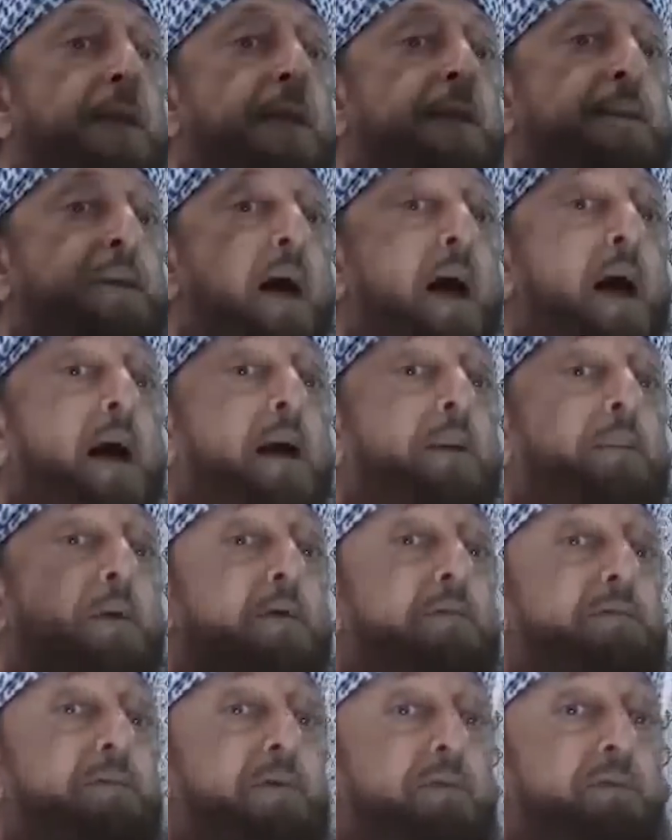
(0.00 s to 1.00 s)
The
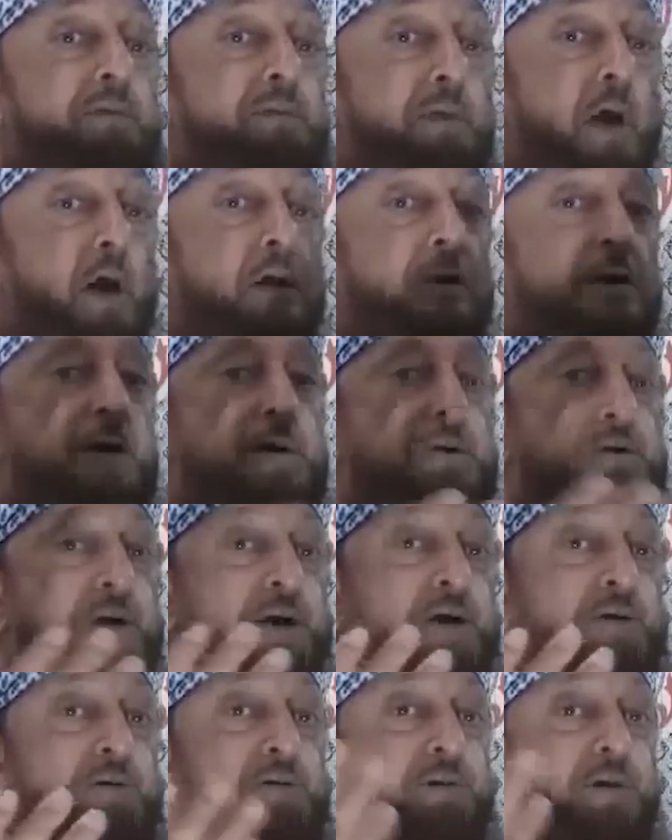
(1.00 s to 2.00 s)
time of the
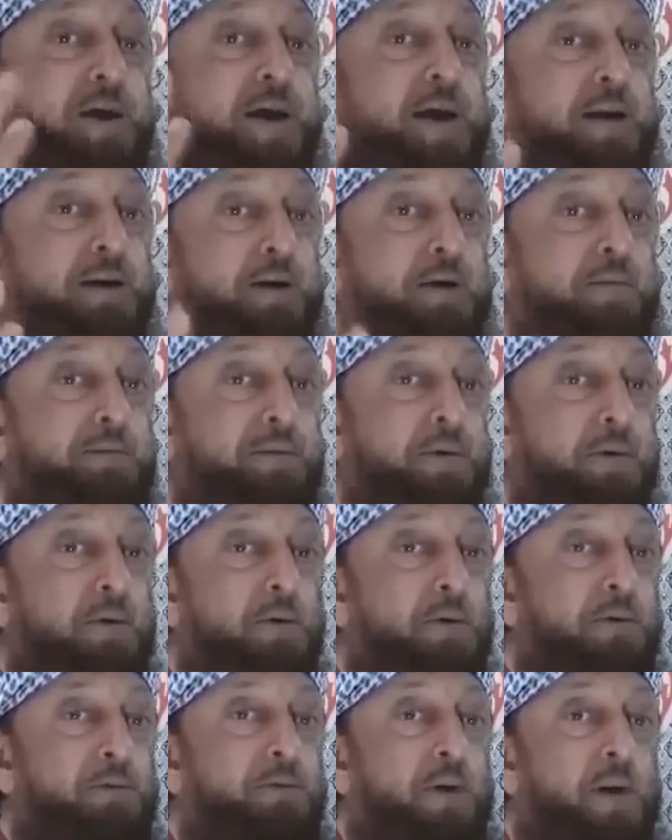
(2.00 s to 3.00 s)
flourishing state of
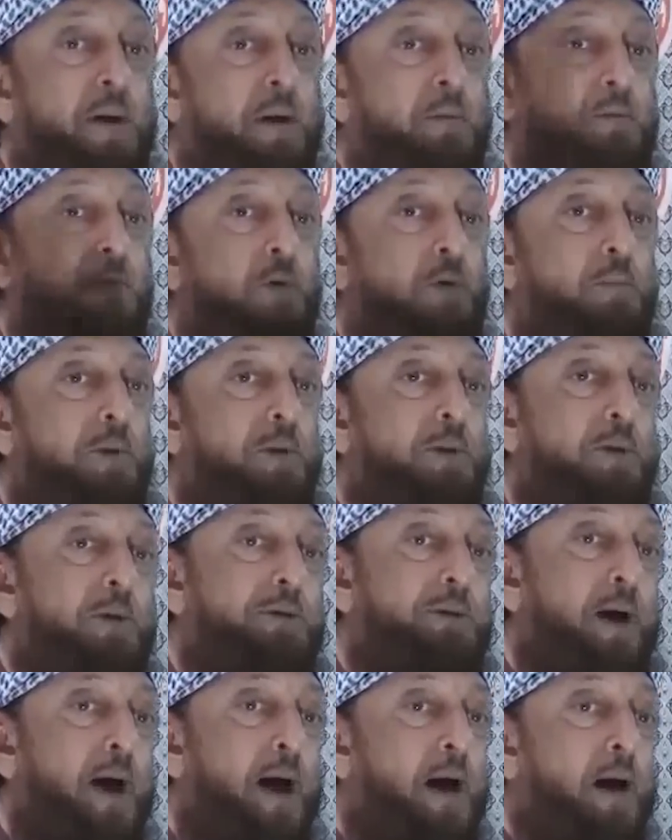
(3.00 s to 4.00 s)
Jerusalem would be
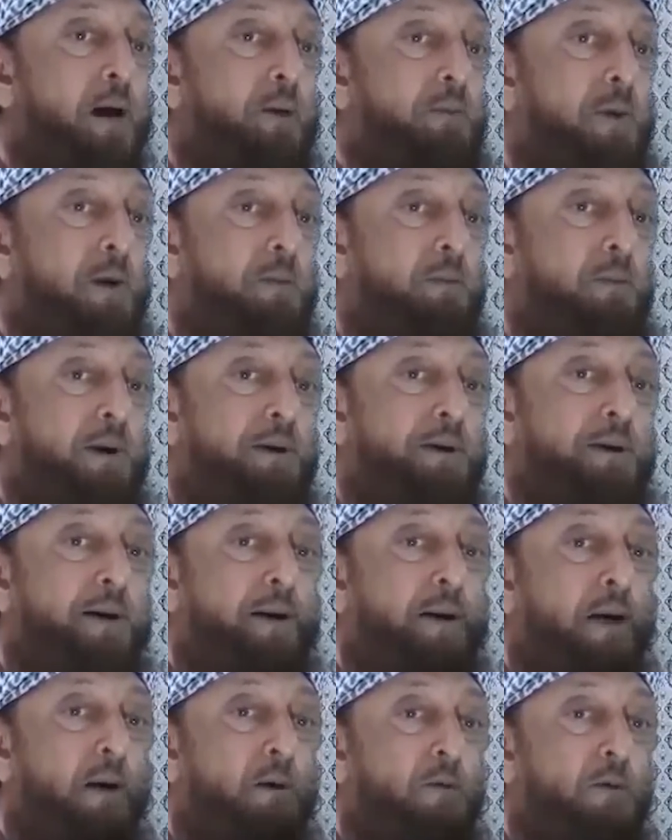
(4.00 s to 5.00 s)
the time when
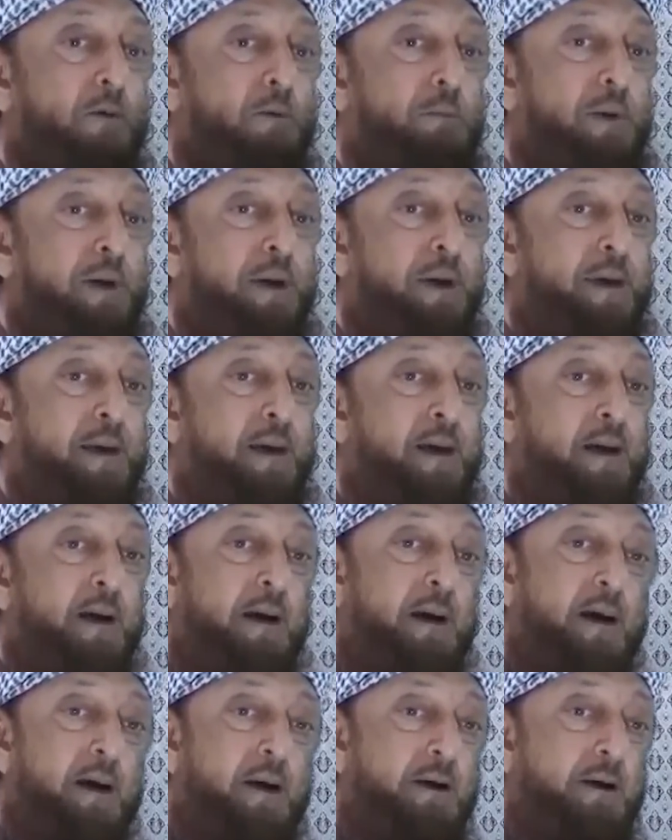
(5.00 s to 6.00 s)
Medina would be
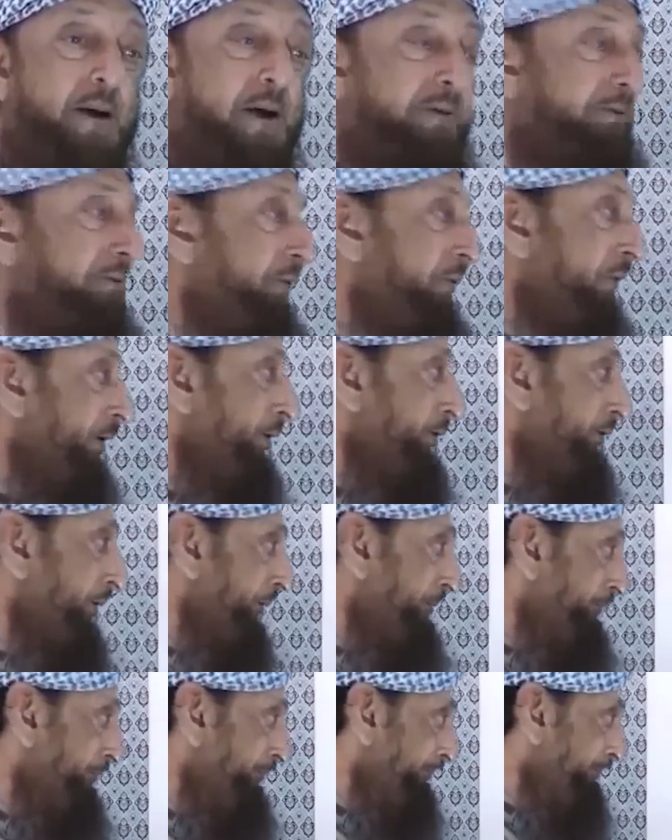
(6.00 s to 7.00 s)
in
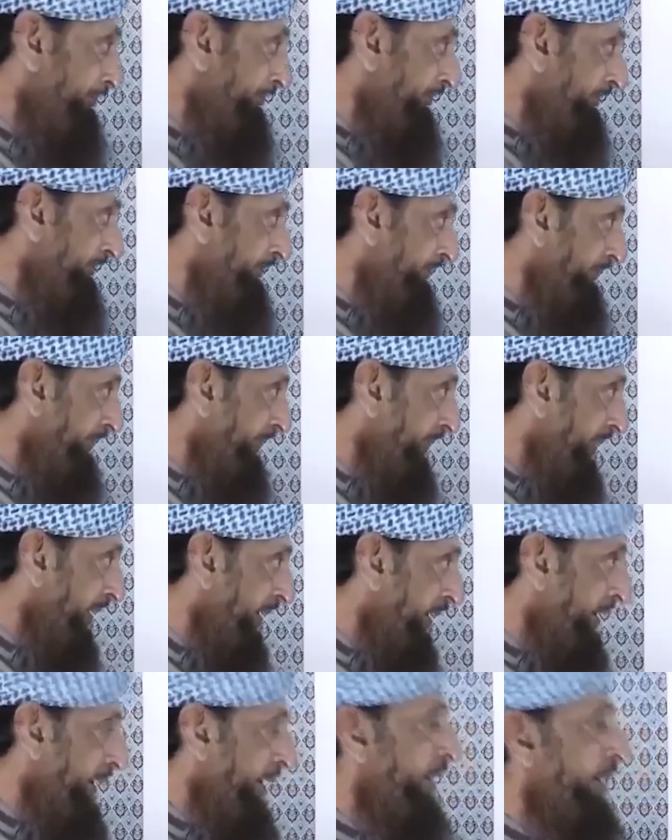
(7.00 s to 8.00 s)
desolation.
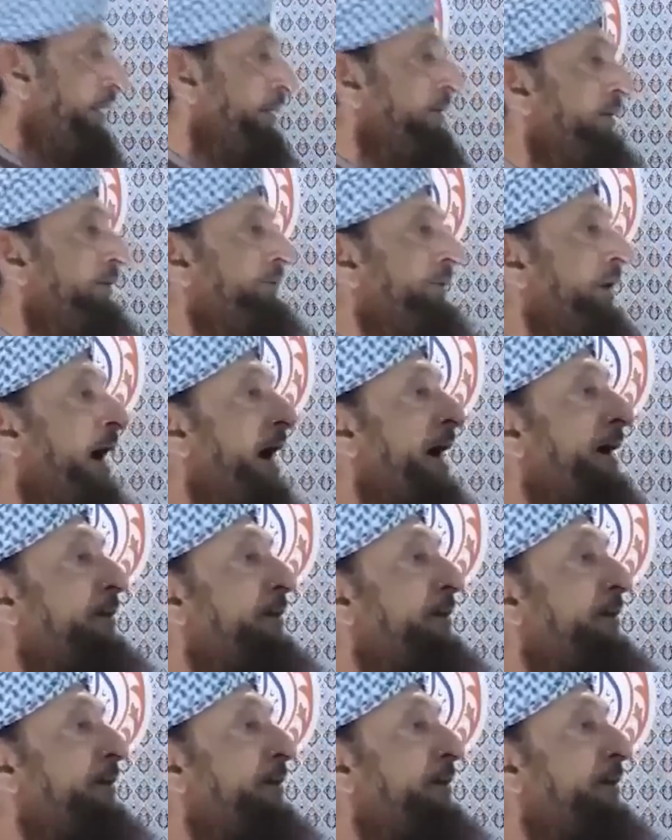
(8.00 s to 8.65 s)
The